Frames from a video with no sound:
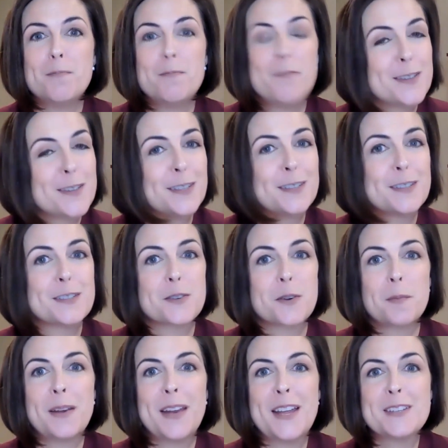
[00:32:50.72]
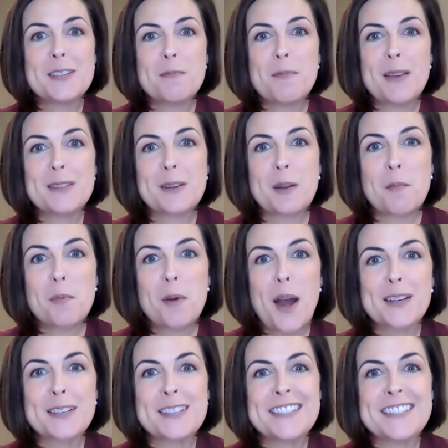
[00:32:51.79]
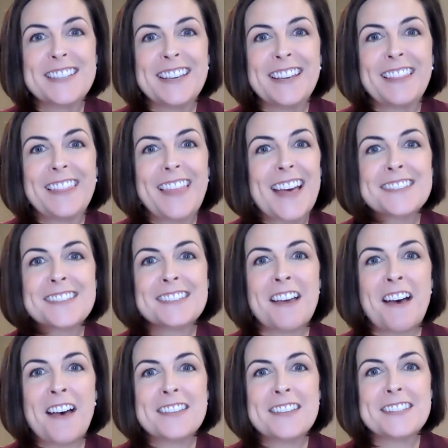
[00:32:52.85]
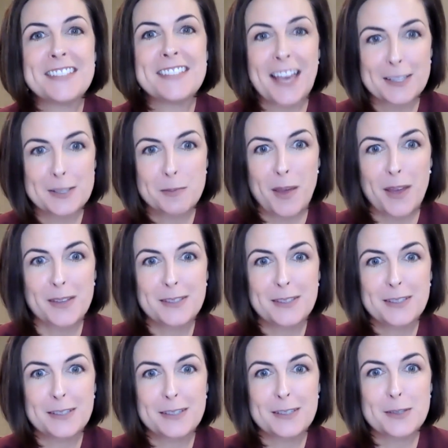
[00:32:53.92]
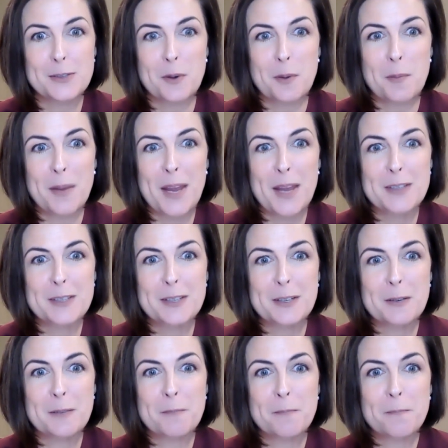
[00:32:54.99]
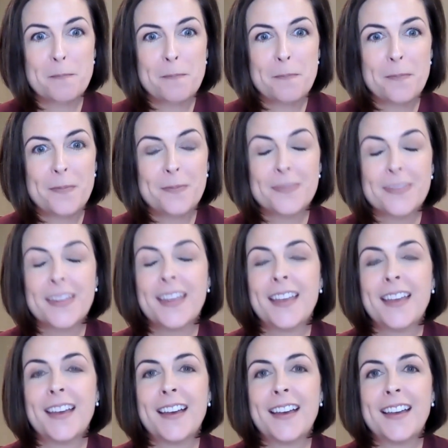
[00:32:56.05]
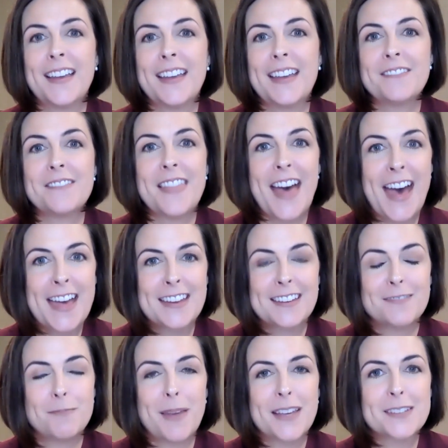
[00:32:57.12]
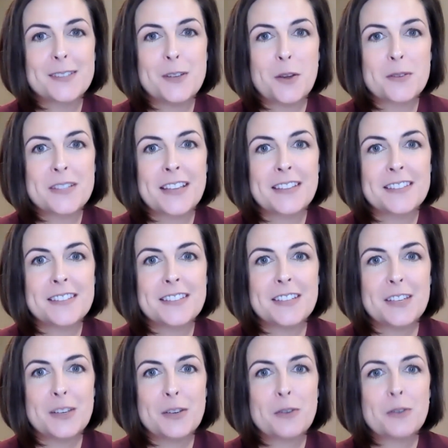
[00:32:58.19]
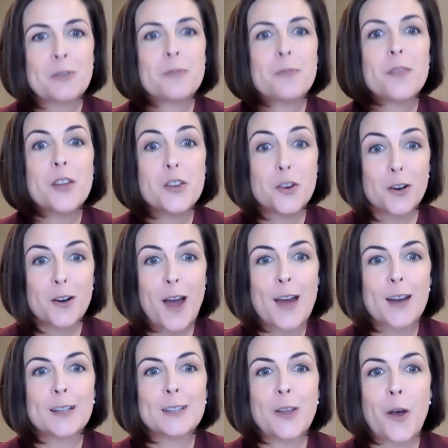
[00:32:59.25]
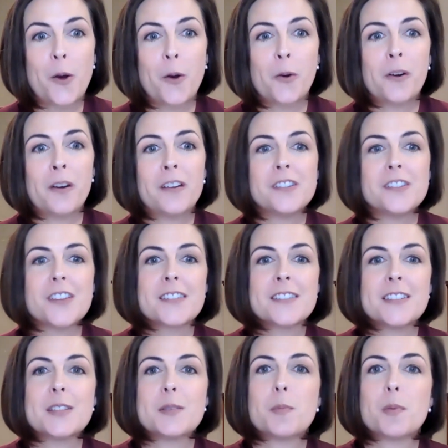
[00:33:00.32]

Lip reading: facing discrimination based on pregnancy, that's not sex-based discrimination. If that makes no sense to you, you're not alone. Justice